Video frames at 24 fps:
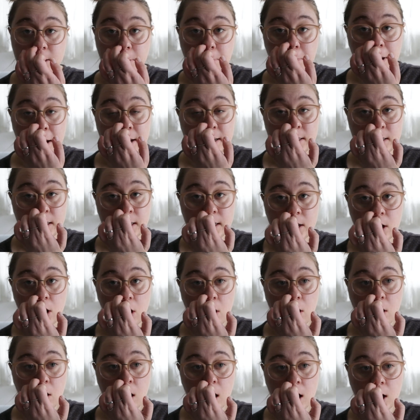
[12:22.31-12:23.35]
depending
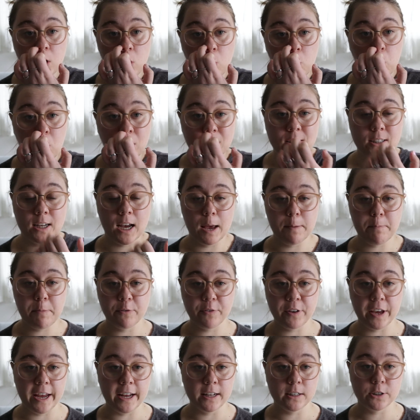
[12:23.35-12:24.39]
on what type of
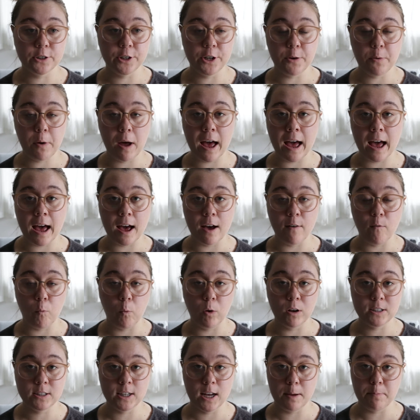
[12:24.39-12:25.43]
cancer you have,
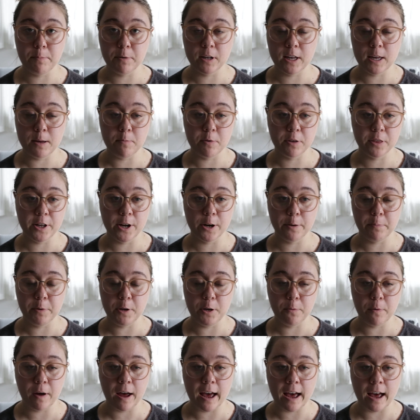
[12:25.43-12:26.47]
what type of chemotherapy
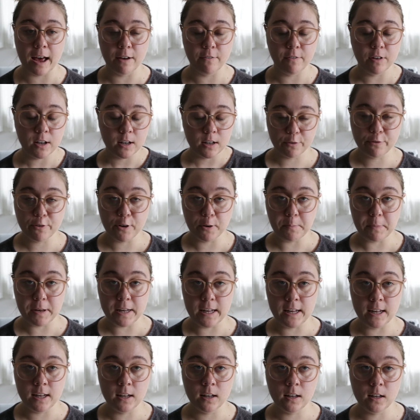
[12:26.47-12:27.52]
you have. For
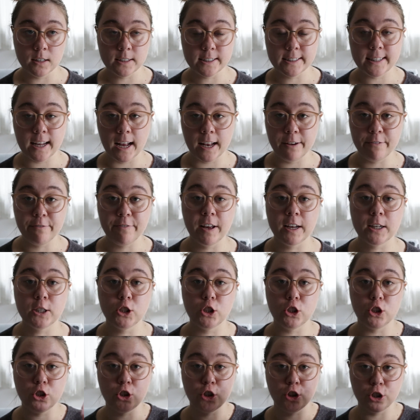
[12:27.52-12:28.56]
me, side
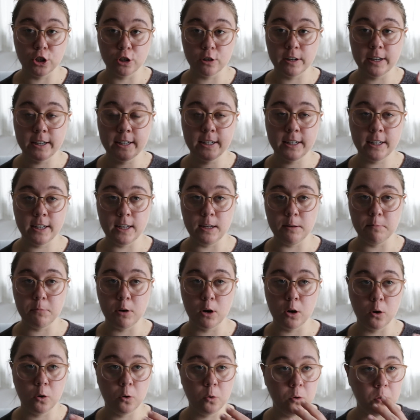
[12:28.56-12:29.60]
effects during
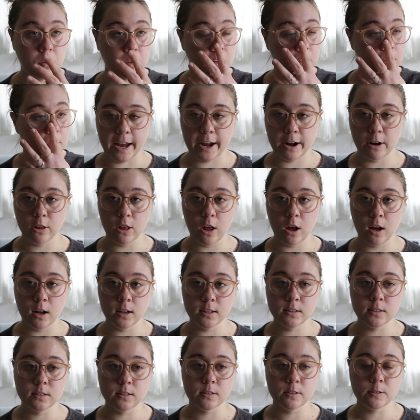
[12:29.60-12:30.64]
chemo, hair
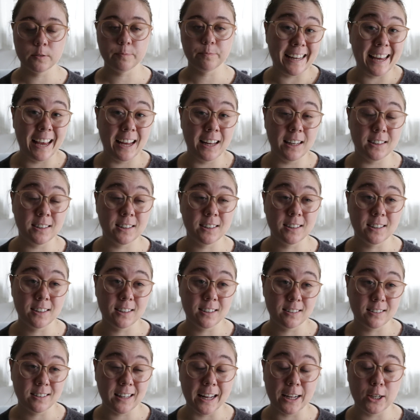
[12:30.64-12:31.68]
loss. I gained
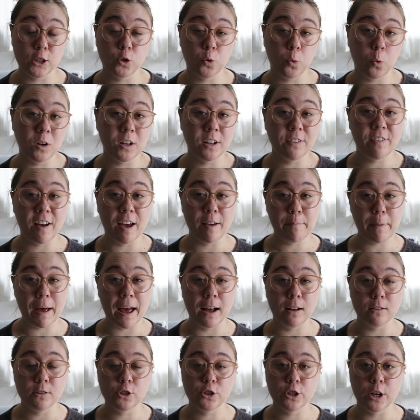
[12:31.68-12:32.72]
like 25
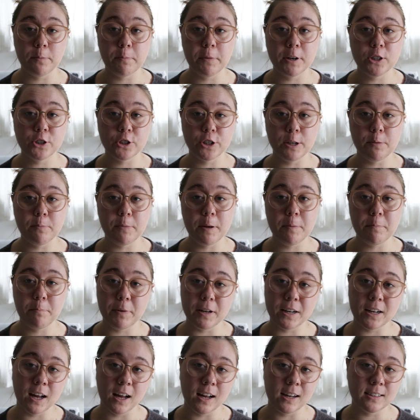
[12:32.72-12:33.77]
pounds during my treatment
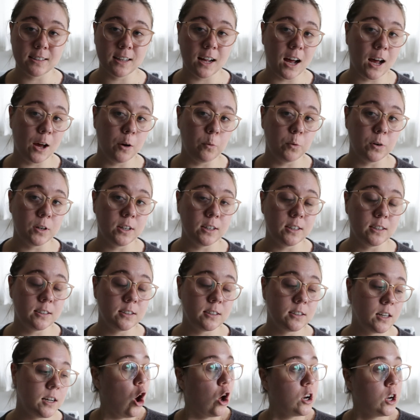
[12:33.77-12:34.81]
because I
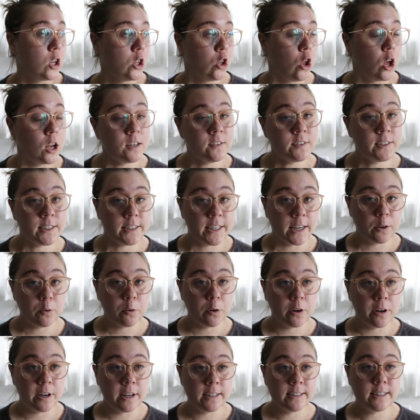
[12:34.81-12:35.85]
was on a lot of
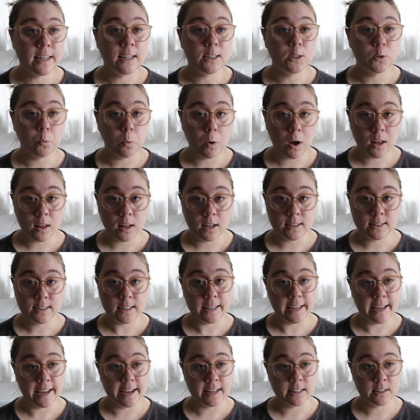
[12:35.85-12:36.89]
steroids as well as the
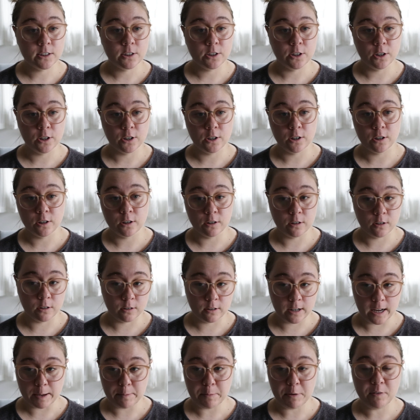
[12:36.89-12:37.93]
cancer
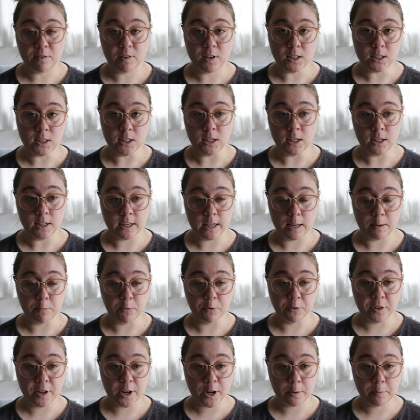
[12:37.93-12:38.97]
ABVD
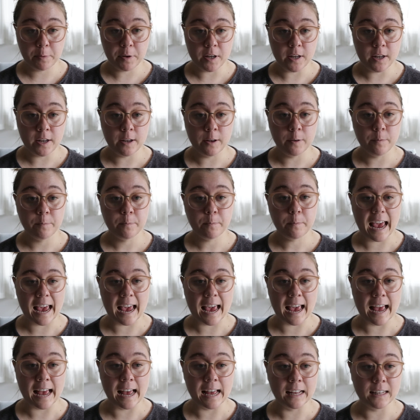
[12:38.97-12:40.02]
chemotherapy,
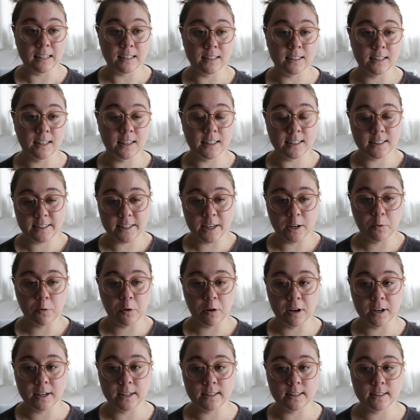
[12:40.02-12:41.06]
and the
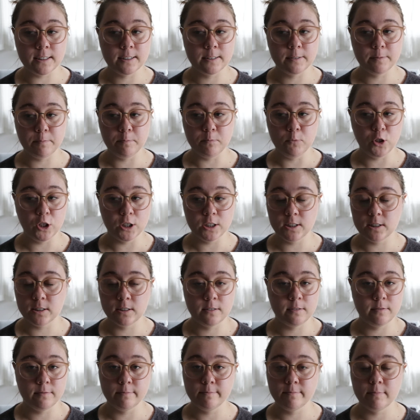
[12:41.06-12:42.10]
steroids
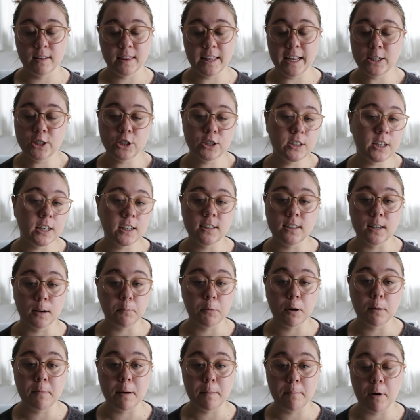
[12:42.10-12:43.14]
they just did a number
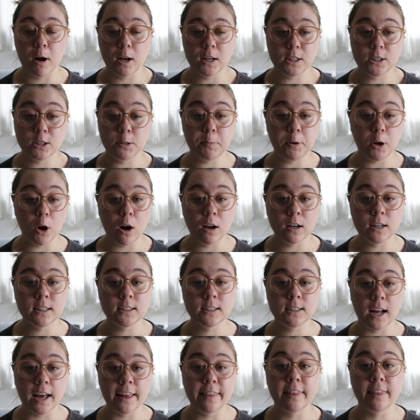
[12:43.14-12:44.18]
on my body. To be
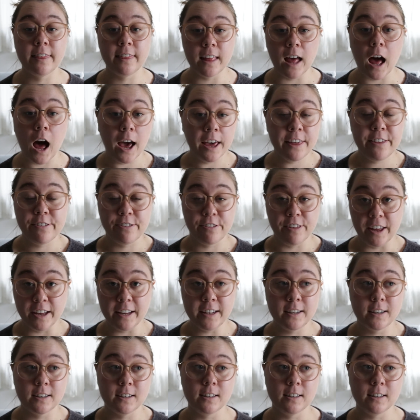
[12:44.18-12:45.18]
honest, I think,